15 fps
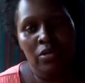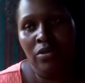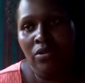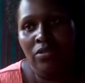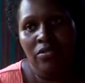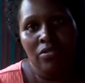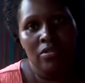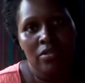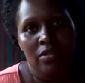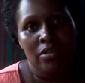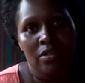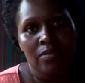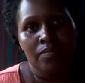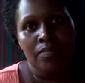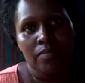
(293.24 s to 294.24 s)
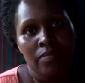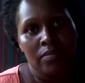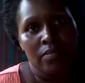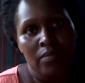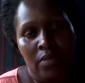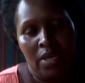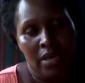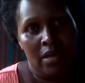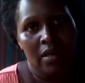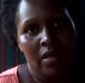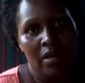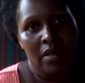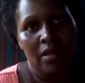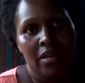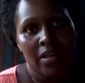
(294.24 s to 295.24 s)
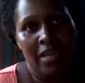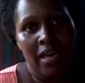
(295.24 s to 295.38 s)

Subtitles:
No, I think women did not do